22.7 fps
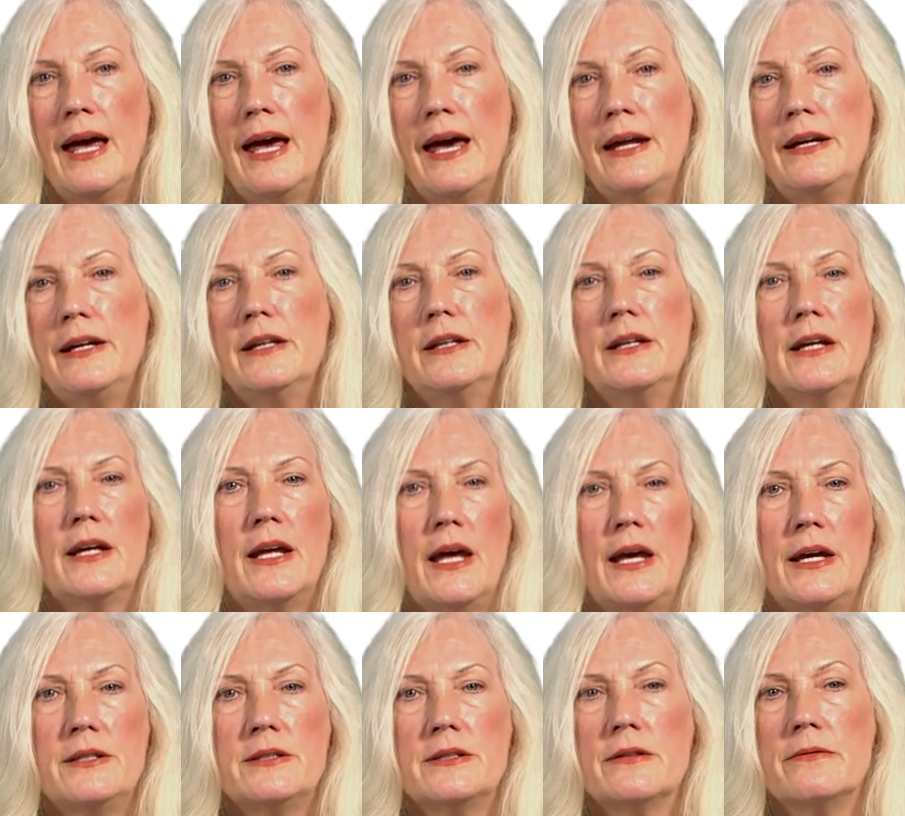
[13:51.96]
And in the
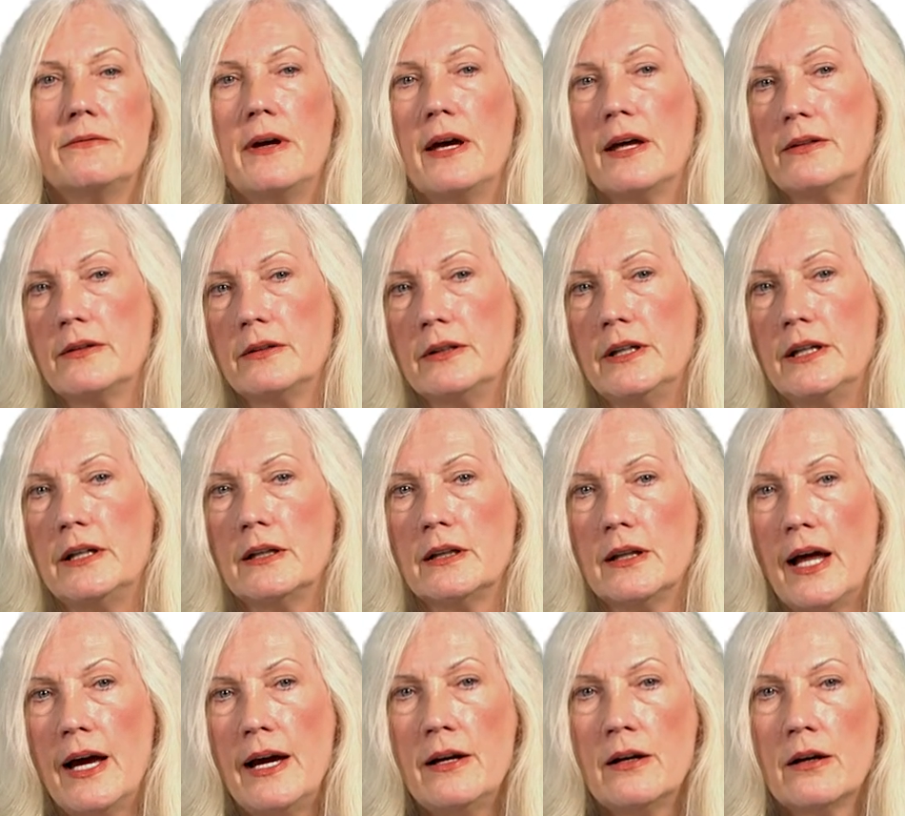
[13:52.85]
case of ethylene
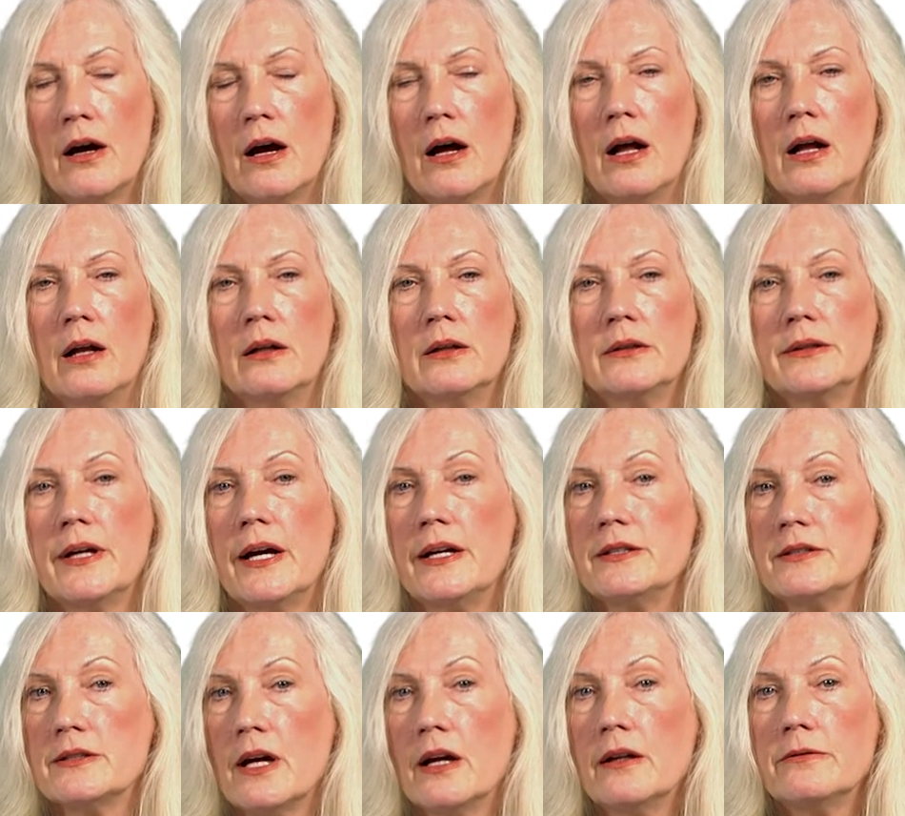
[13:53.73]
glycol,
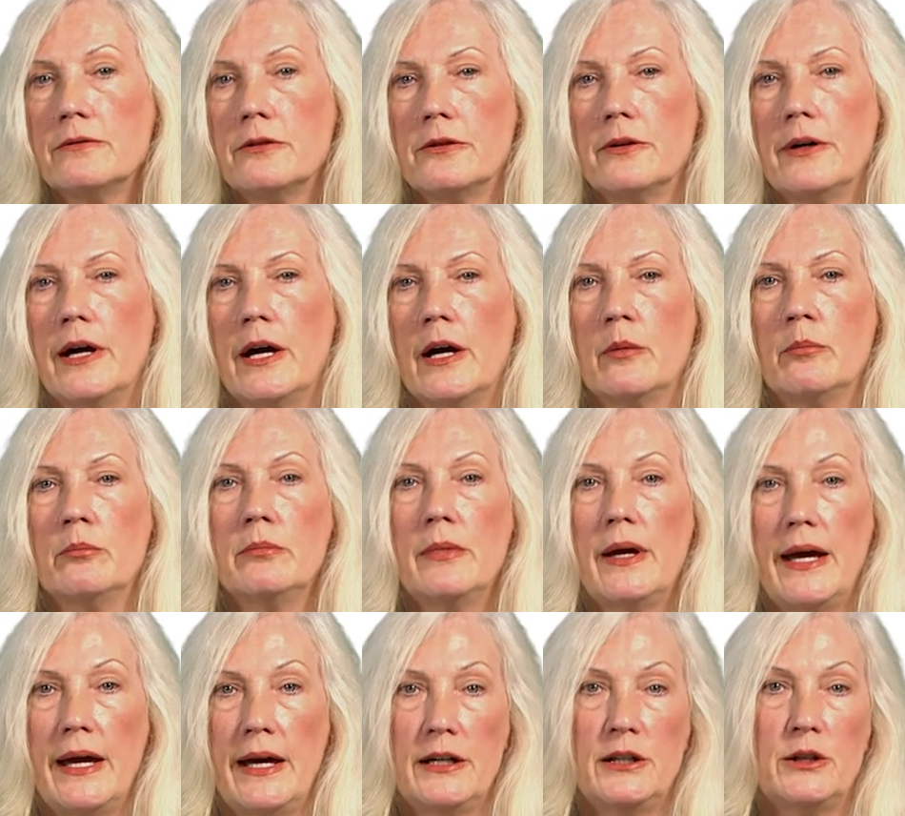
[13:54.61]
disulfiram,
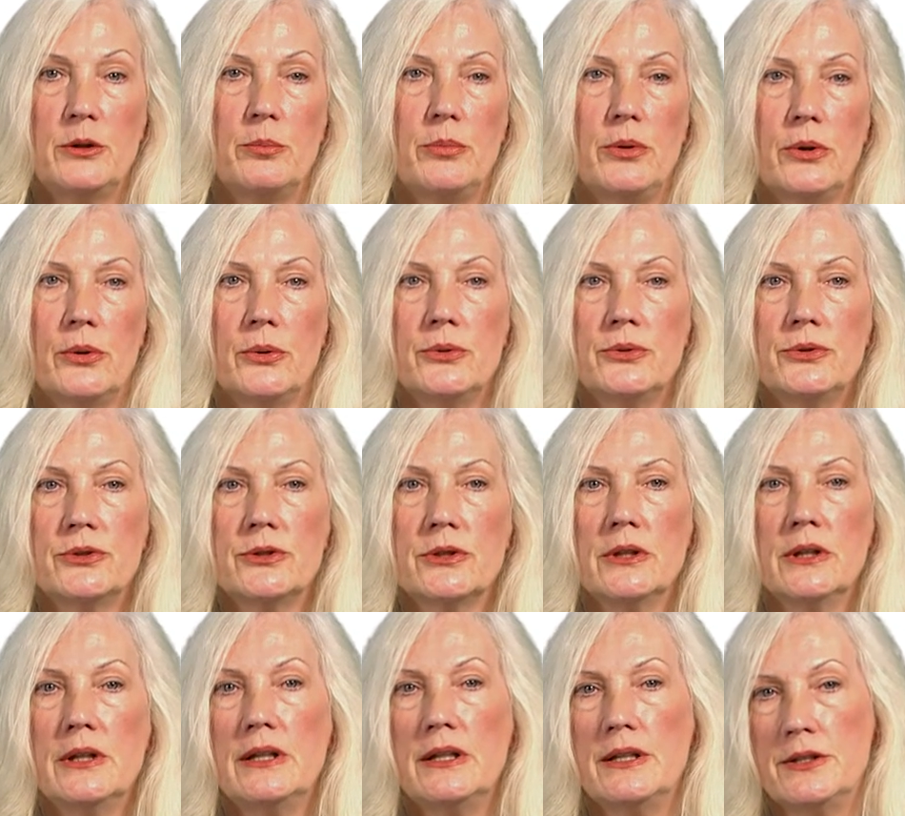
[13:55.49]

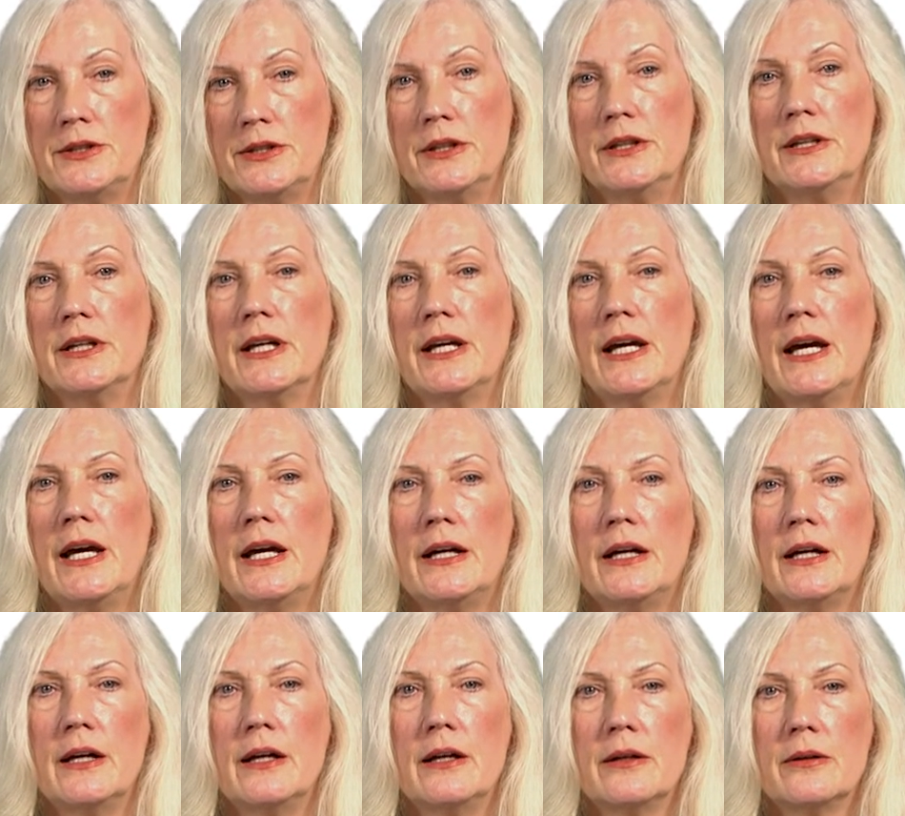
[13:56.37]
antabuse, is
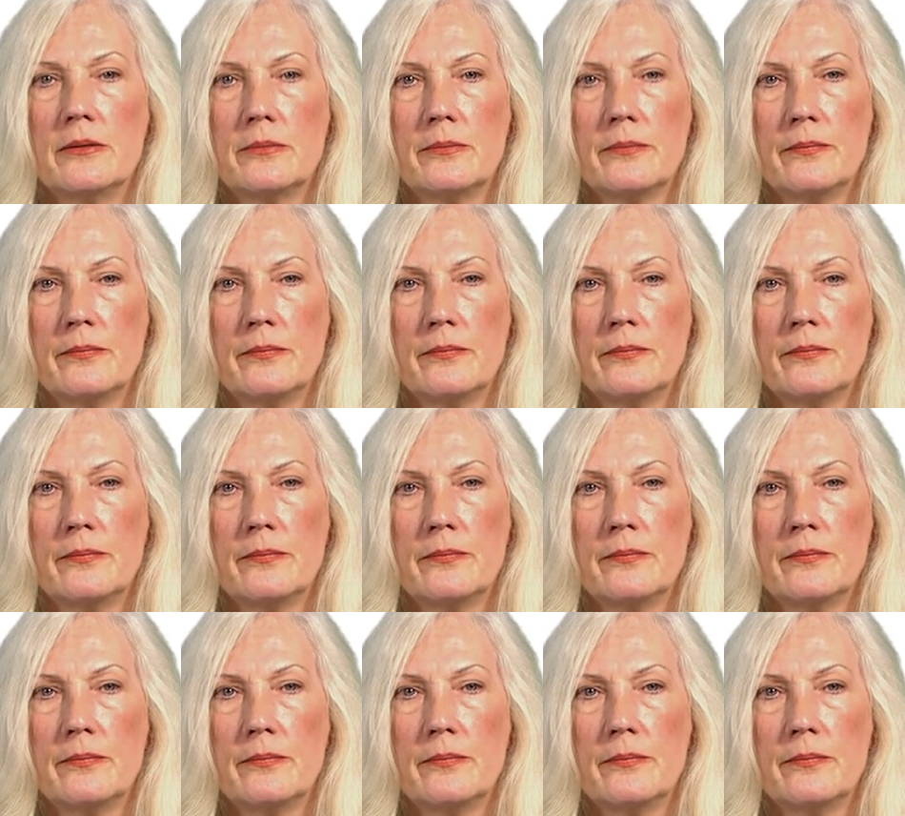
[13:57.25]
indicated.